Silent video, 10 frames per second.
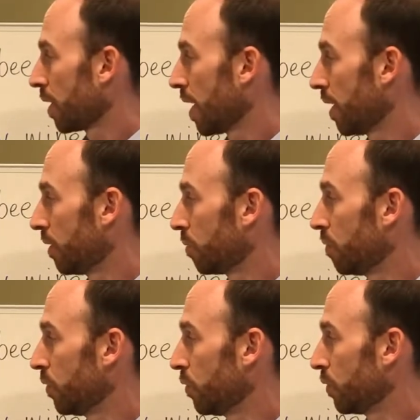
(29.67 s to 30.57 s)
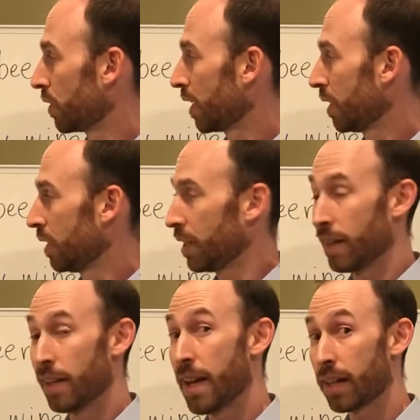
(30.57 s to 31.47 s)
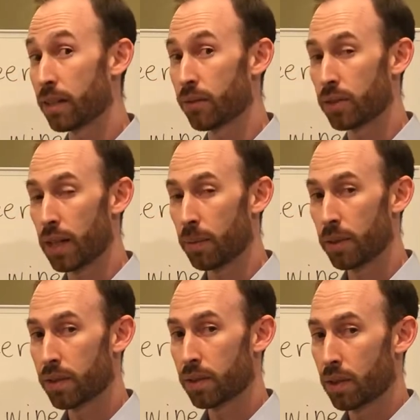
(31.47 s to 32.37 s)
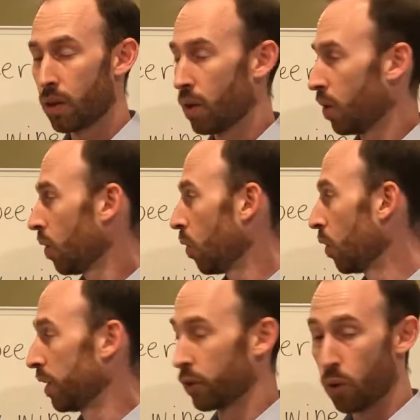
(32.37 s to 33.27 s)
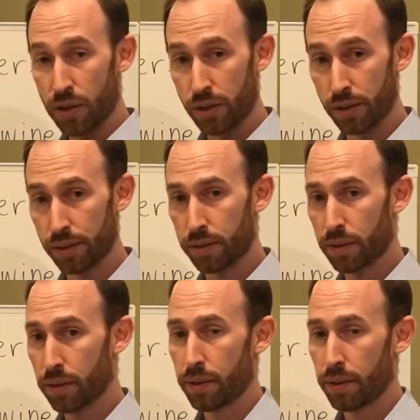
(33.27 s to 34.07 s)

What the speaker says: and to use any in negative statements or in questions.